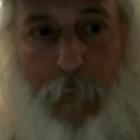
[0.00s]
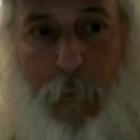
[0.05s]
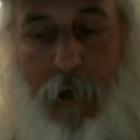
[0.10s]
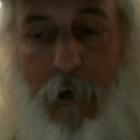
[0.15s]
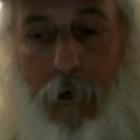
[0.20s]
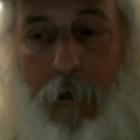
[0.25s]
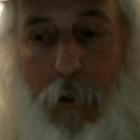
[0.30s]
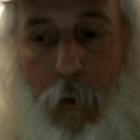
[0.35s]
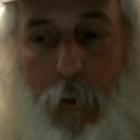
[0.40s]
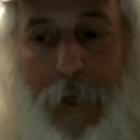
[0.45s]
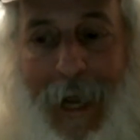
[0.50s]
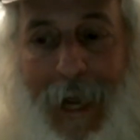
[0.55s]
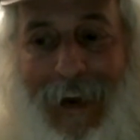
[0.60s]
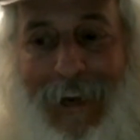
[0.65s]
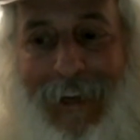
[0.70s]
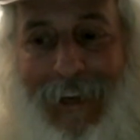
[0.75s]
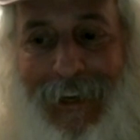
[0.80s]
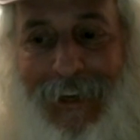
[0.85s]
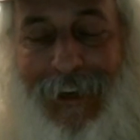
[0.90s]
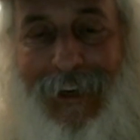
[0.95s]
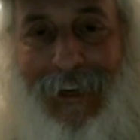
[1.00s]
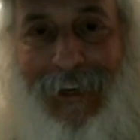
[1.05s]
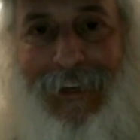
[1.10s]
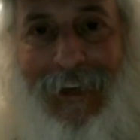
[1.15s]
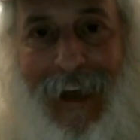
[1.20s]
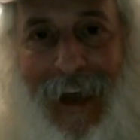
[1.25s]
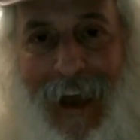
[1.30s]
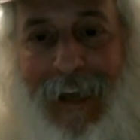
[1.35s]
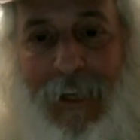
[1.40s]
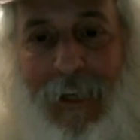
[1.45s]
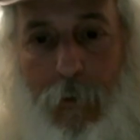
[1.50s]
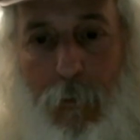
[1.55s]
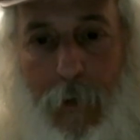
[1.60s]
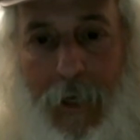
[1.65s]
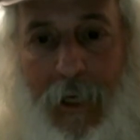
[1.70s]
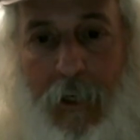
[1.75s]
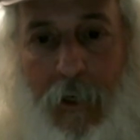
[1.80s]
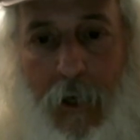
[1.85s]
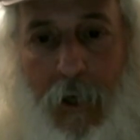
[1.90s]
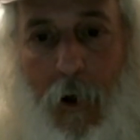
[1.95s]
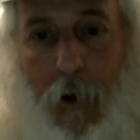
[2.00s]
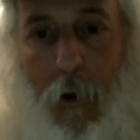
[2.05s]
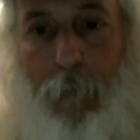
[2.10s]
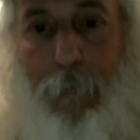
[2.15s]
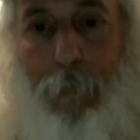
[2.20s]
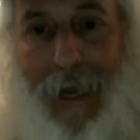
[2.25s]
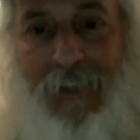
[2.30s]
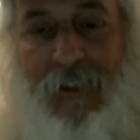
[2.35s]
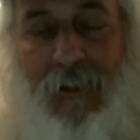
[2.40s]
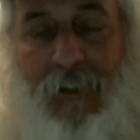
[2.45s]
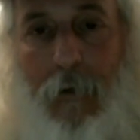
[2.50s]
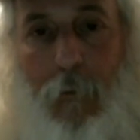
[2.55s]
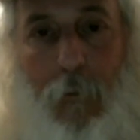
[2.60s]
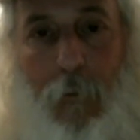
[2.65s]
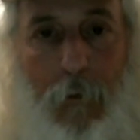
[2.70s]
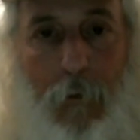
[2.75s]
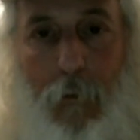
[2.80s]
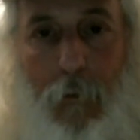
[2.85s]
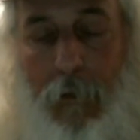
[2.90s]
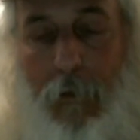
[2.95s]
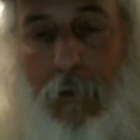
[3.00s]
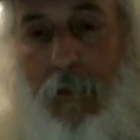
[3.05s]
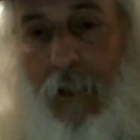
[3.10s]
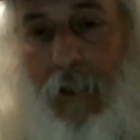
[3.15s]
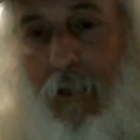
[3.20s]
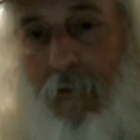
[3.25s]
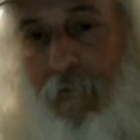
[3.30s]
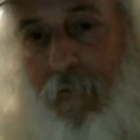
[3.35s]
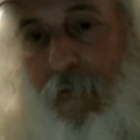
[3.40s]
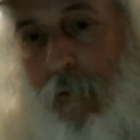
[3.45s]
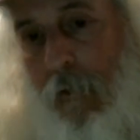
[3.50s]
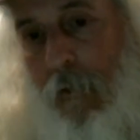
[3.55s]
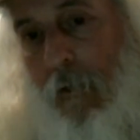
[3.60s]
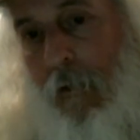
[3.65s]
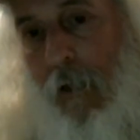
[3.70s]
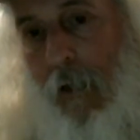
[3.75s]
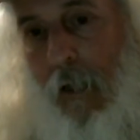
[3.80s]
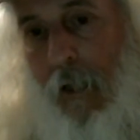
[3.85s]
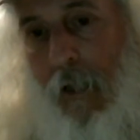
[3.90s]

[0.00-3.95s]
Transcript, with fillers: We are creating it as we go based on what we're looking for.